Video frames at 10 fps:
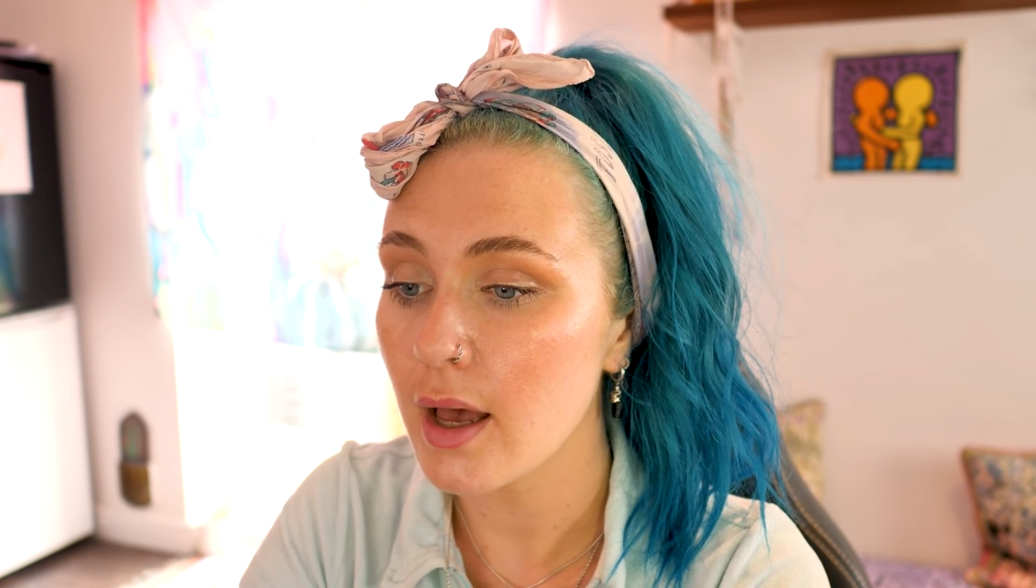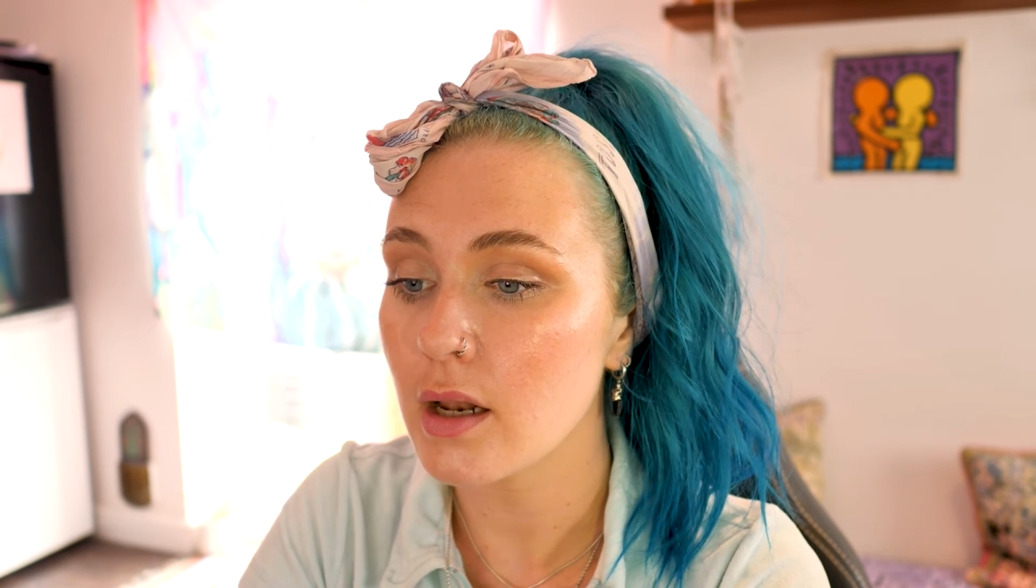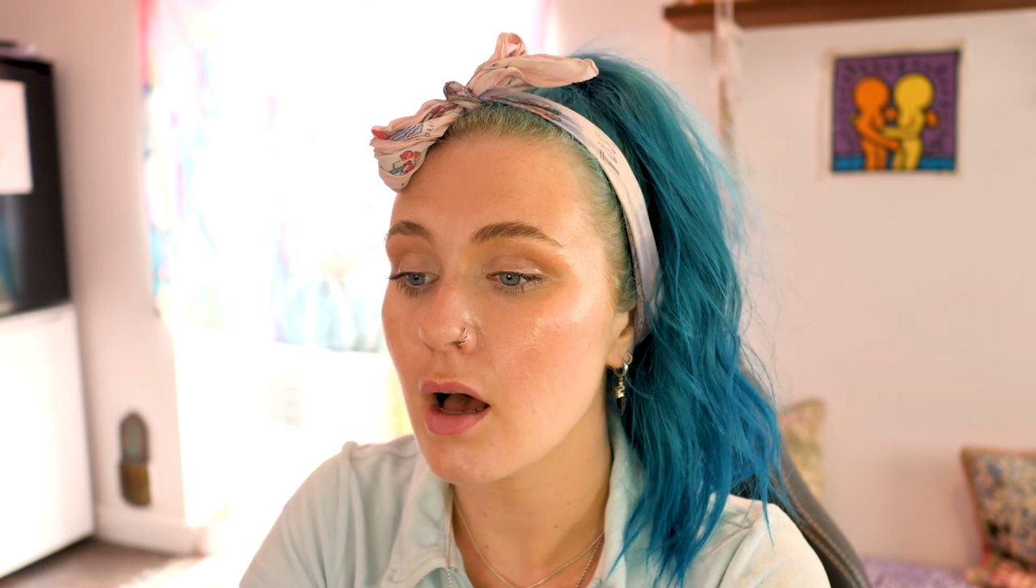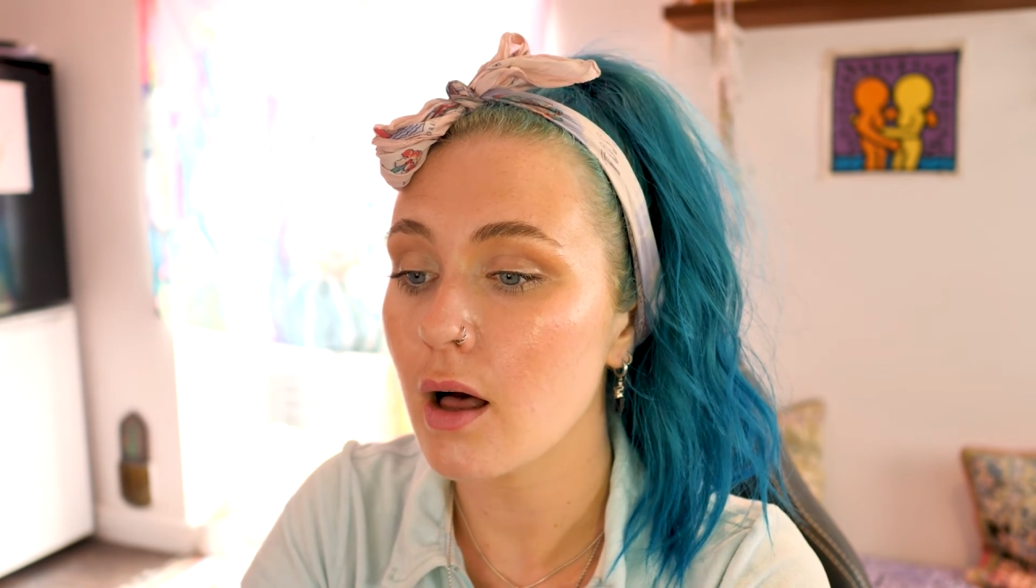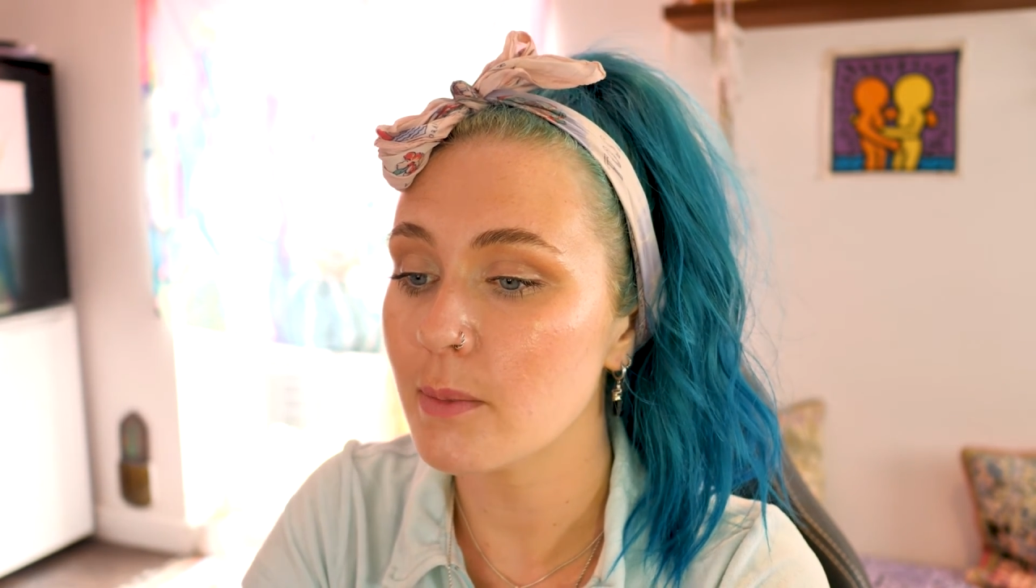
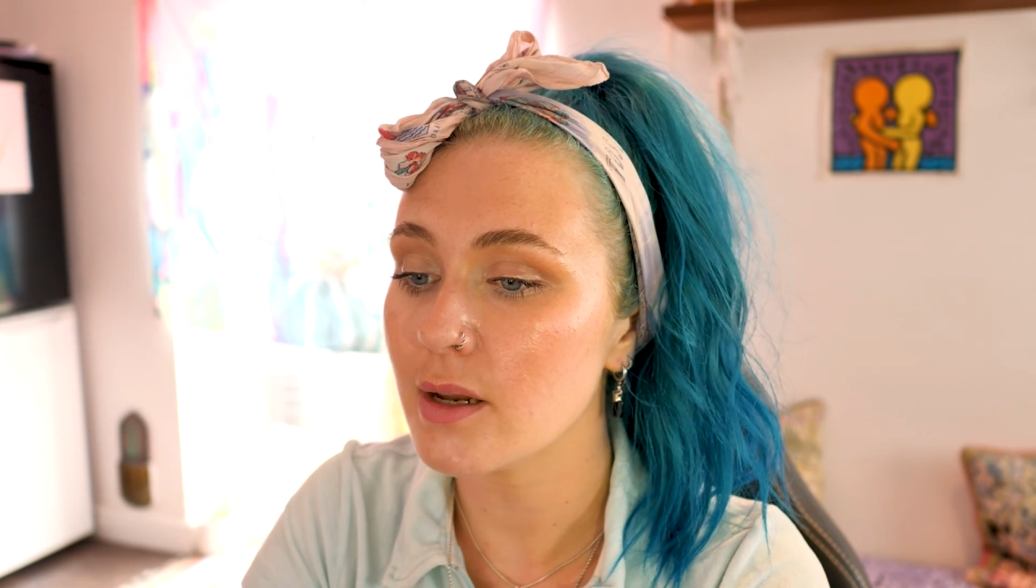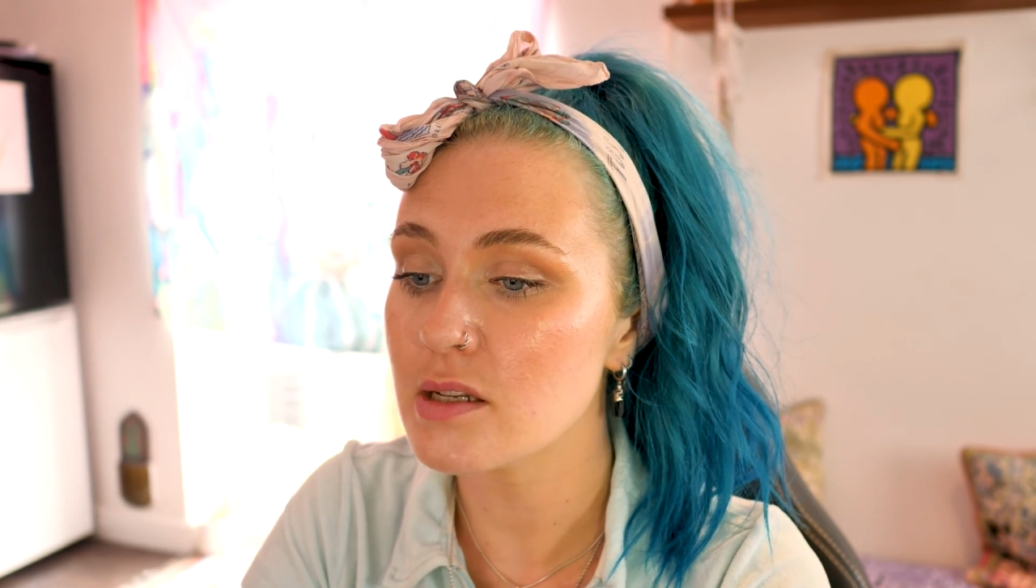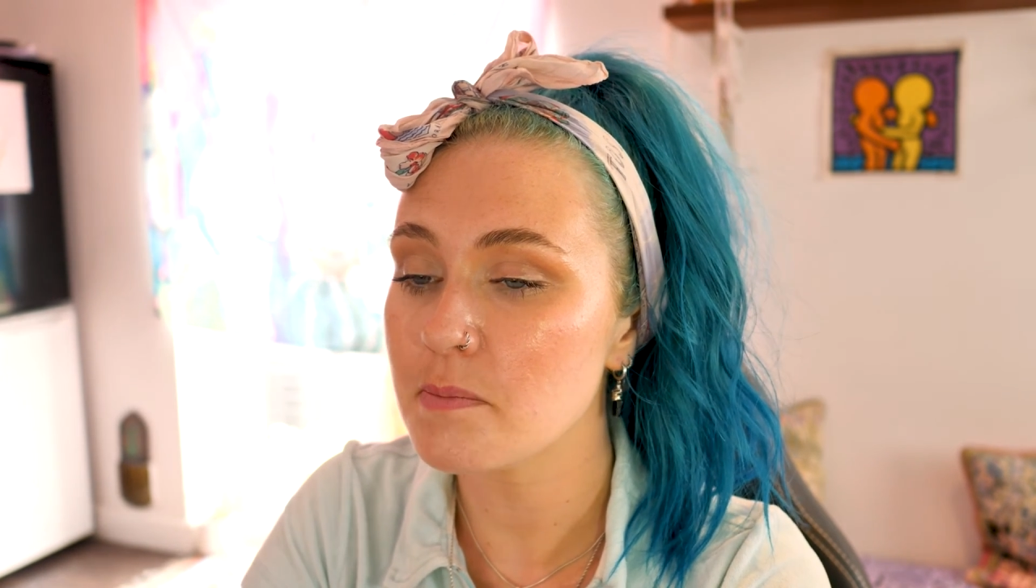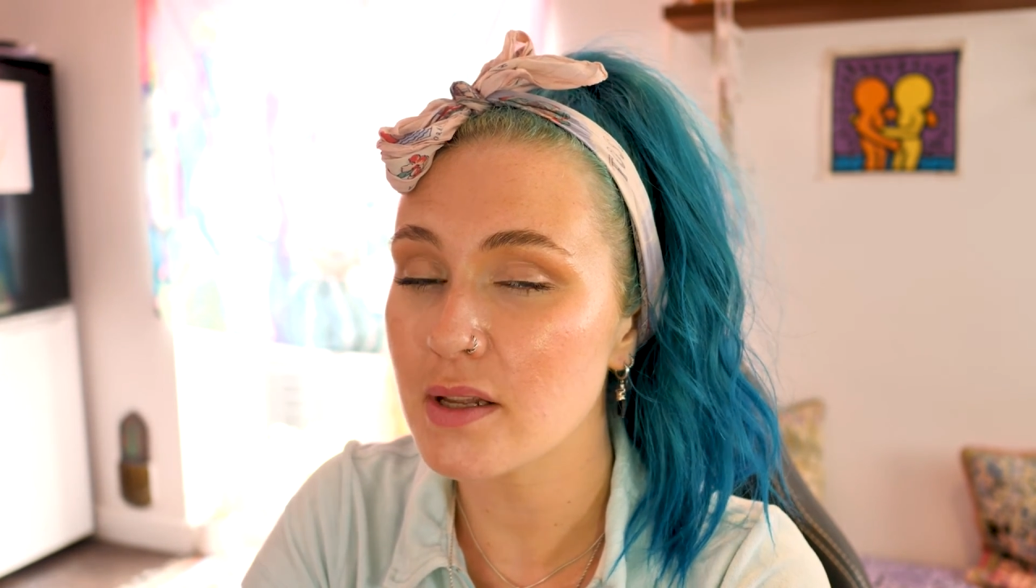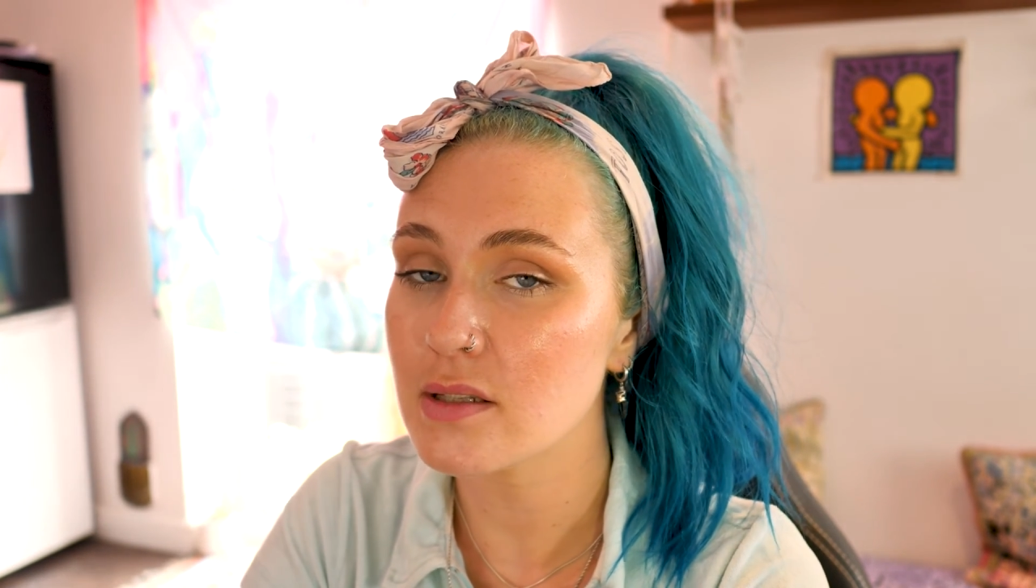and
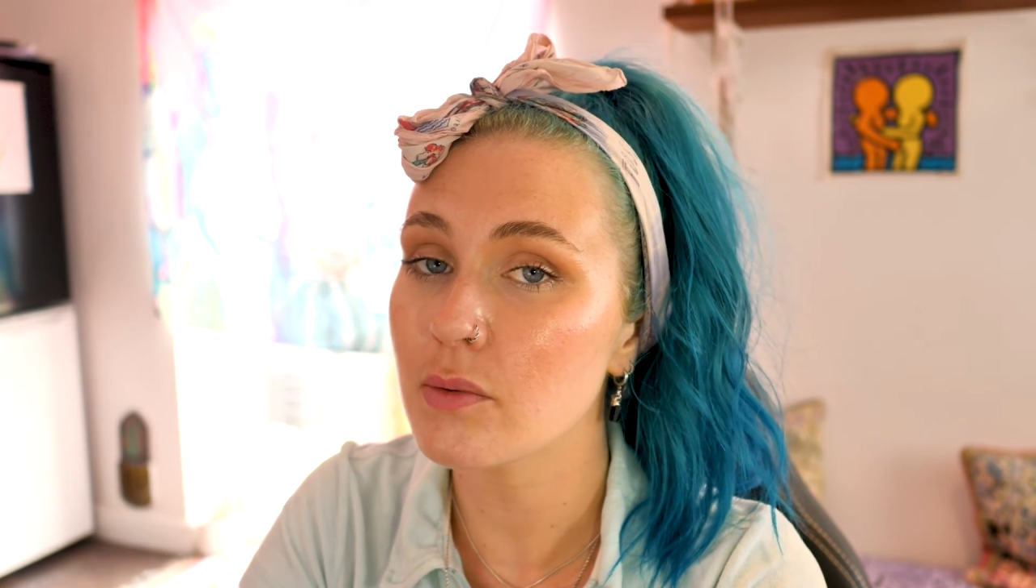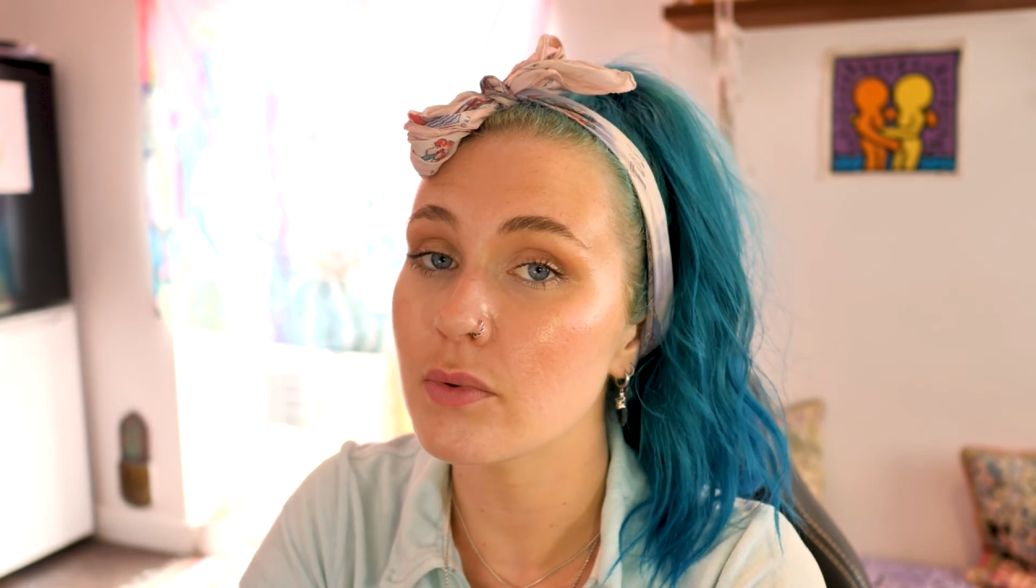harmonize better